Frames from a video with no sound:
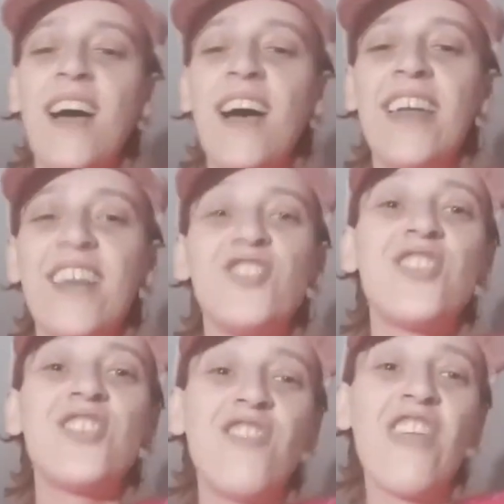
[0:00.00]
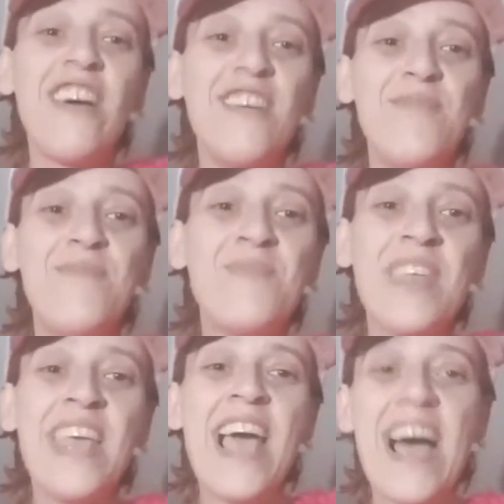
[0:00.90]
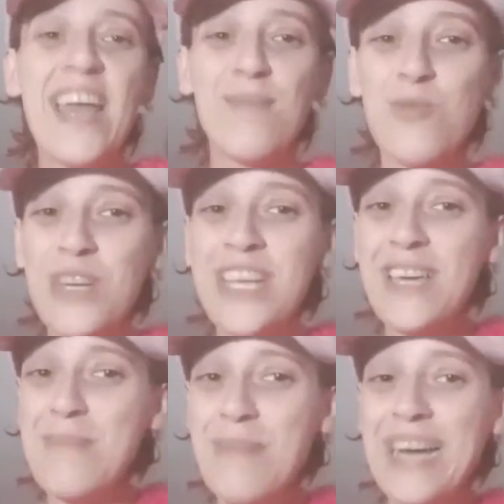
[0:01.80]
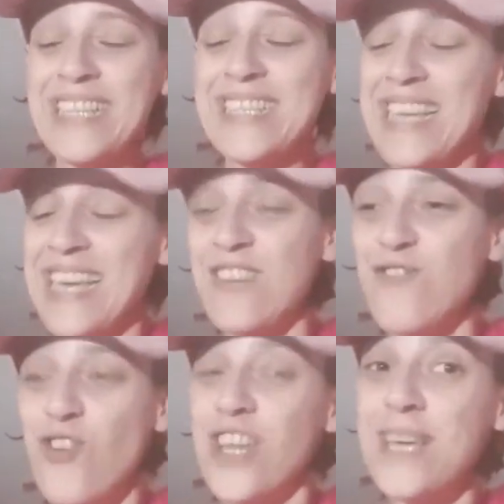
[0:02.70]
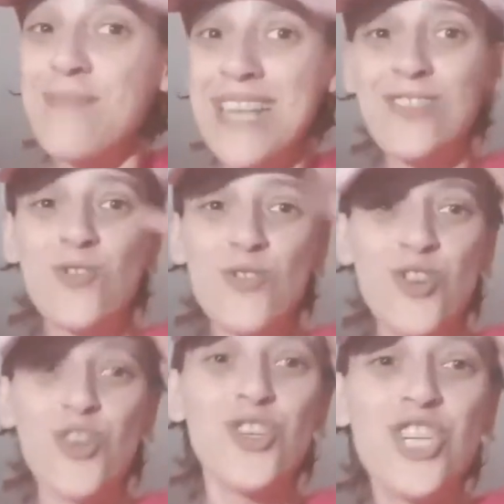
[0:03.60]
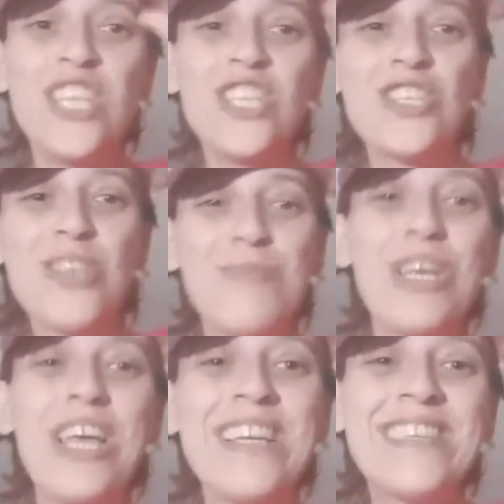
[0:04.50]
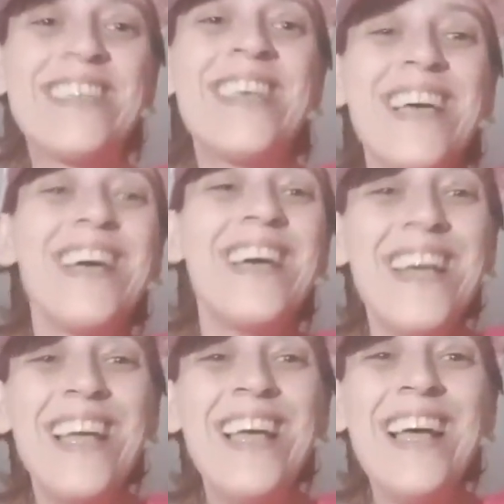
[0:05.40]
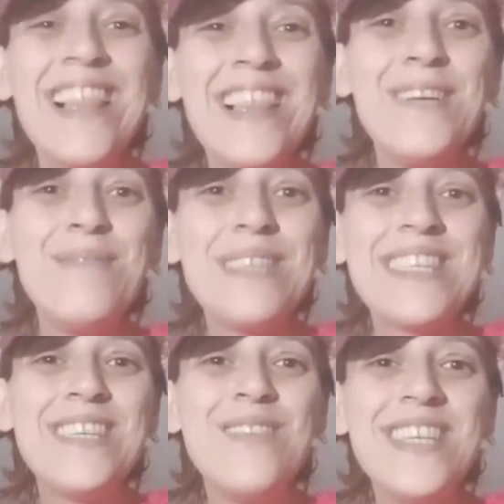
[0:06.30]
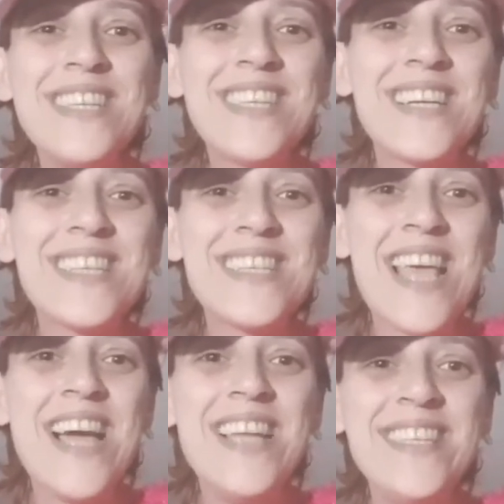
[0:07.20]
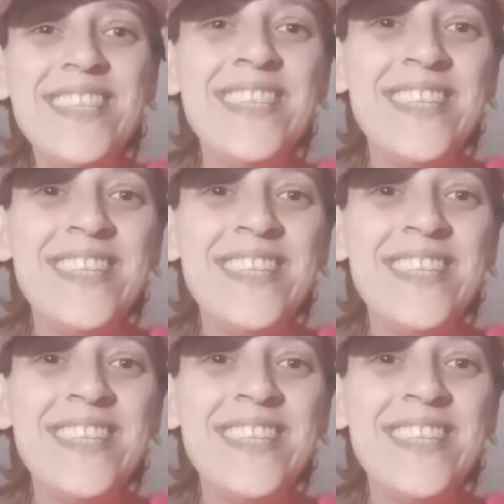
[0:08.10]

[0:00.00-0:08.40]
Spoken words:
and I just love that. And I'm going to get embarrassed again if Ronnie comes in, so shush, change the subject. Let me see what yous are saying.